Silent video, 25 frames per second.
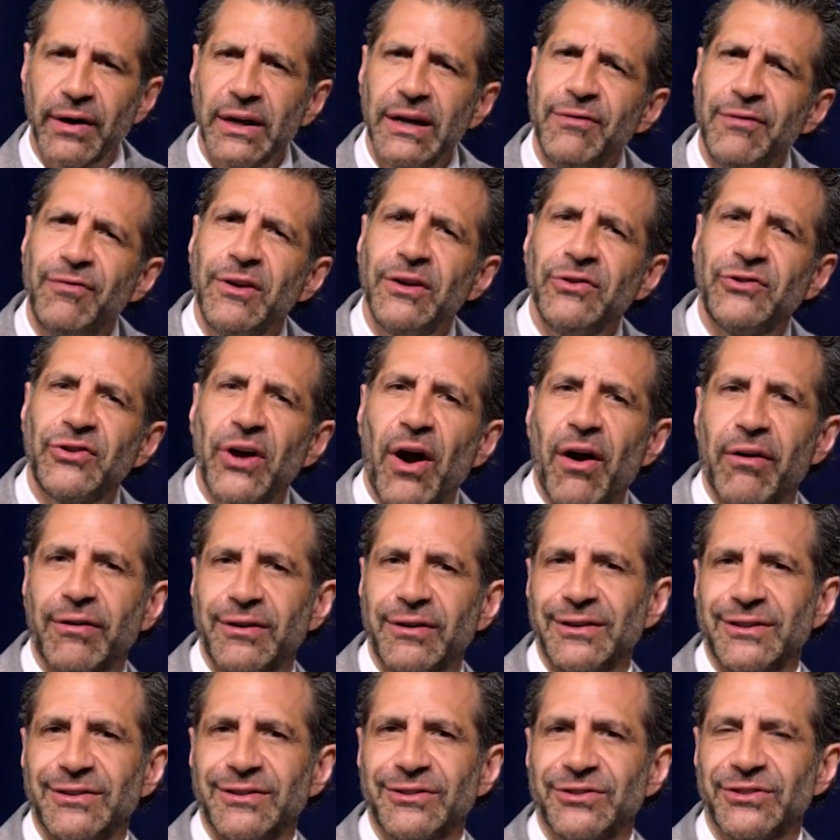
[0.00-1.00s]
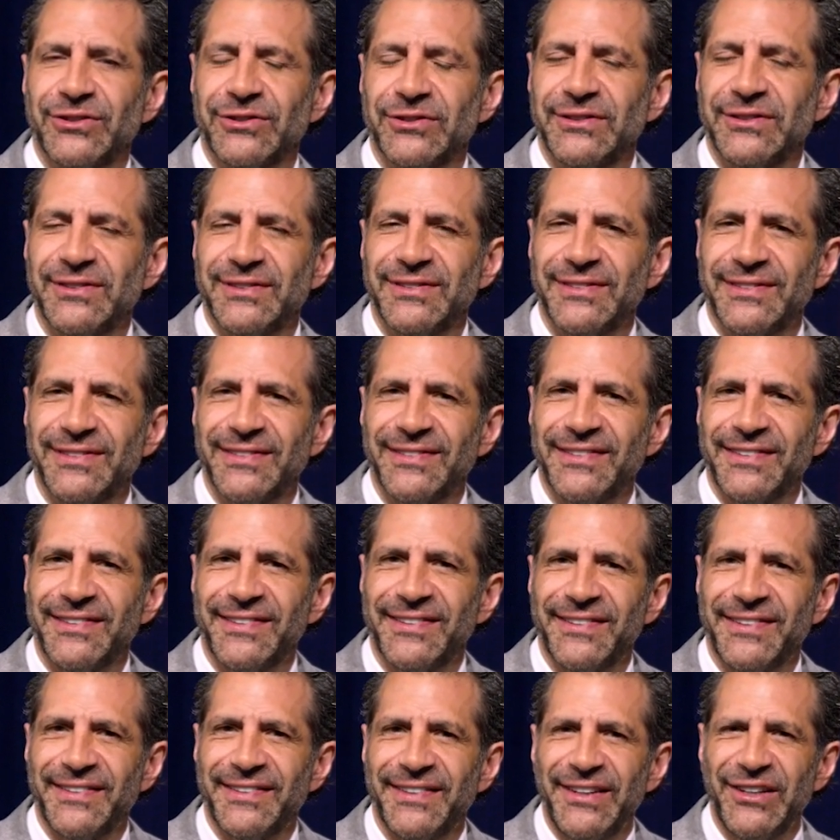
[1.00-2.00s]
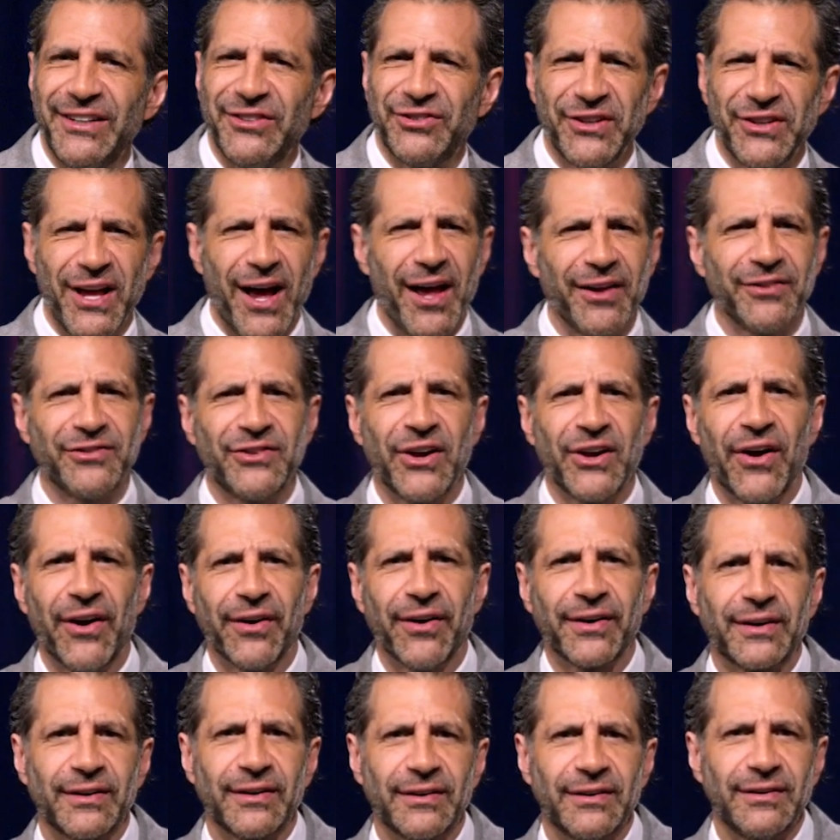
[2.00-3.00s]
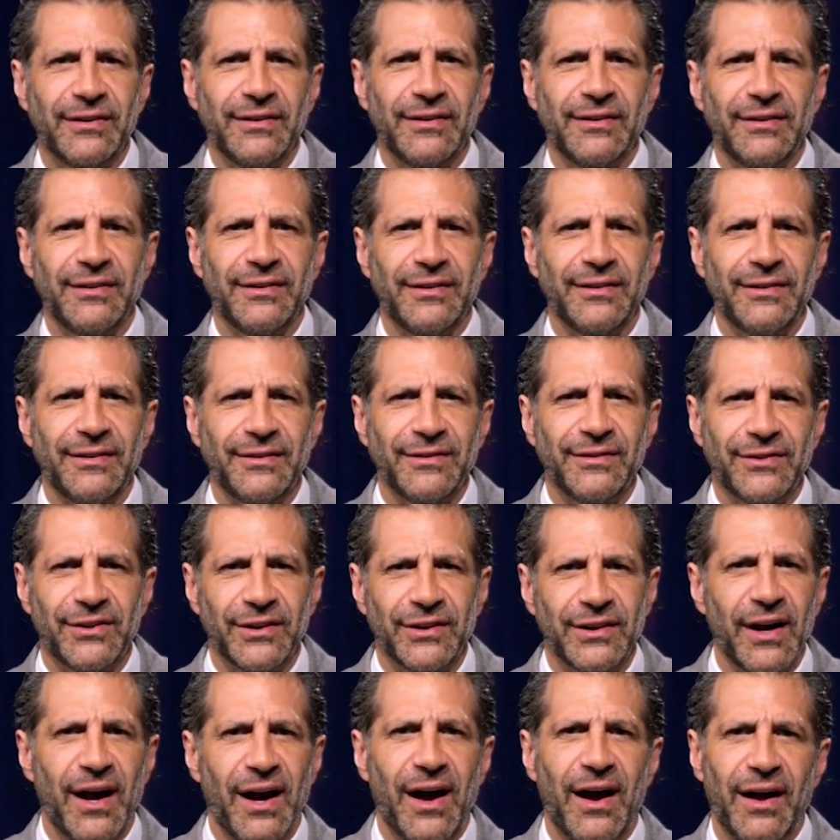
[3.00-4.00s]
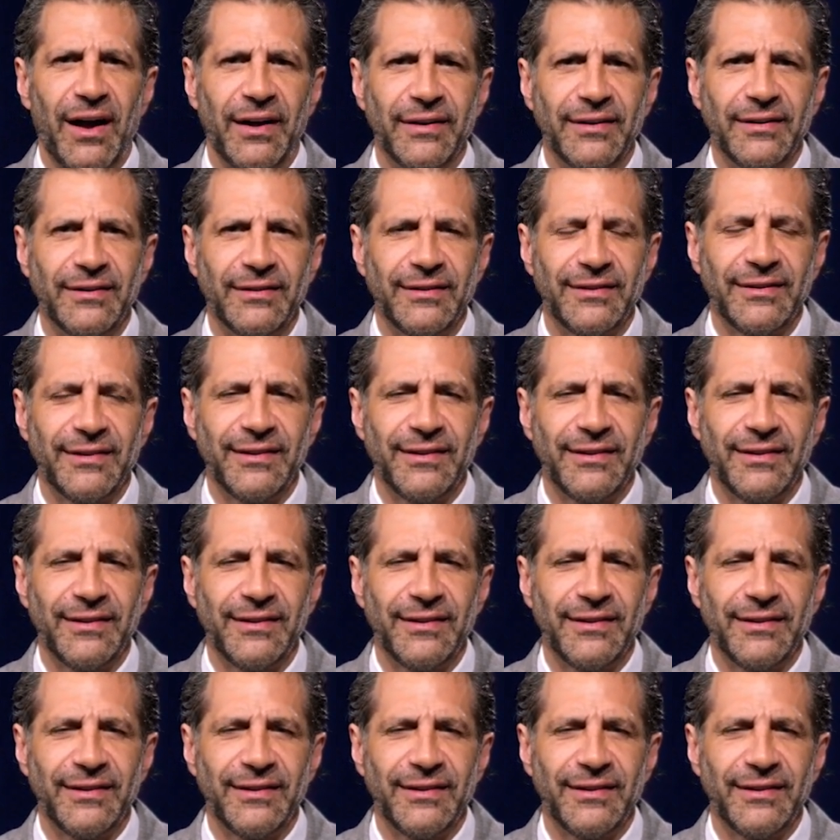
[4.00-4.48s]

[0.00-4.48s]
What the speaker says: even darkness is not dark to God.